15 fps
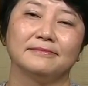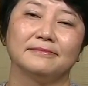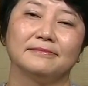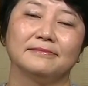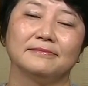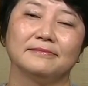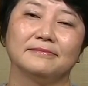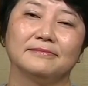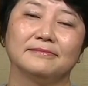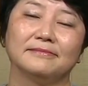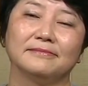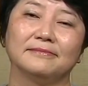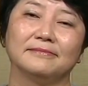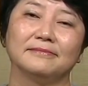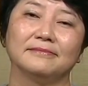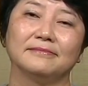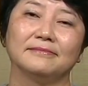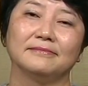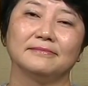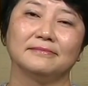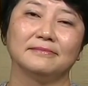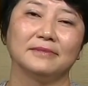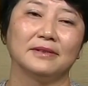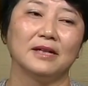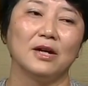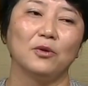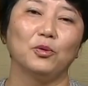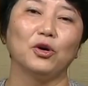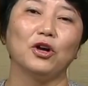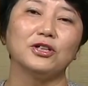And has the pandemic
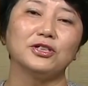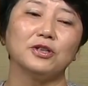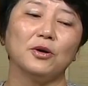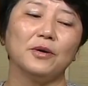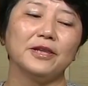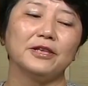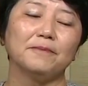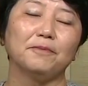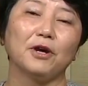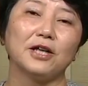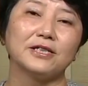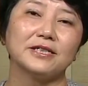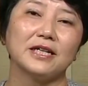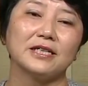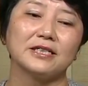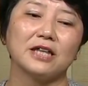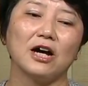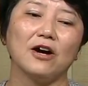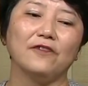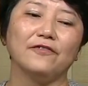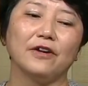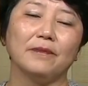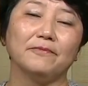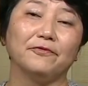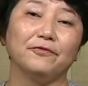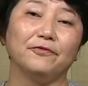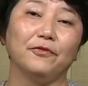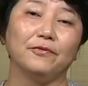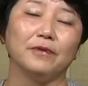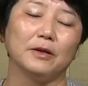changed any of your process plans, say, of, um,
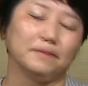into the,